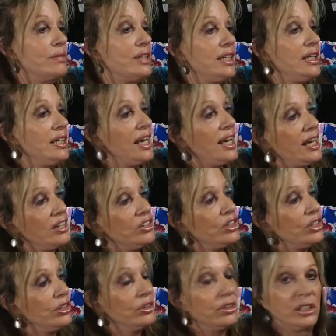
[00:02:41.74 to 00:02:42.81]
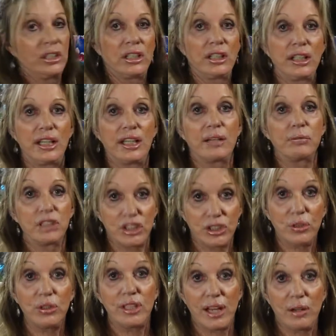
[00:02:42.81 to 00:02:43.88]
the edge. And I'm going to show
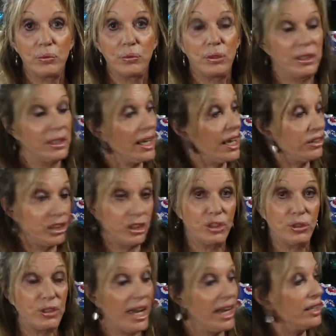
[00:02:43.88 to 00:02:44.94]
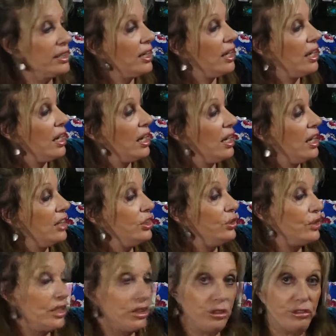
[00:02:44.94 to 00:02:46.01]
you that how to do that. You
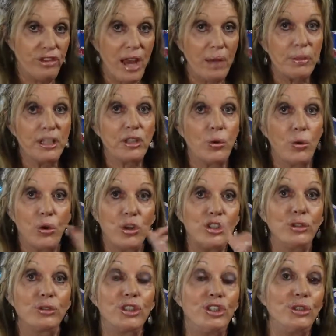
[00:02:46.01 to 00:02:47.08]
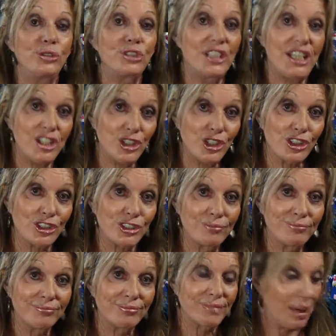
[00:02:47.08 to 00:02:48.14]
can do fabric or you can use t-shirts.
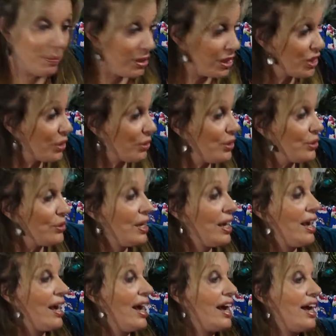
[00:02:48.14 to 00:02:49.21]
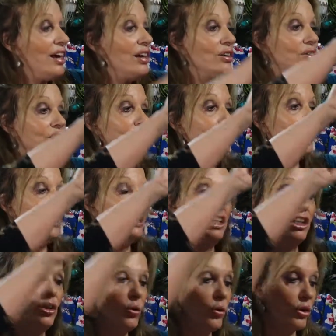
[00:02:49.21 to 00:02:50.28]
I'm going to show you how to make a
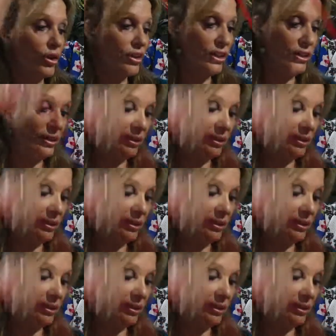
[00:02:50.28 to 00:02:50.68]
cord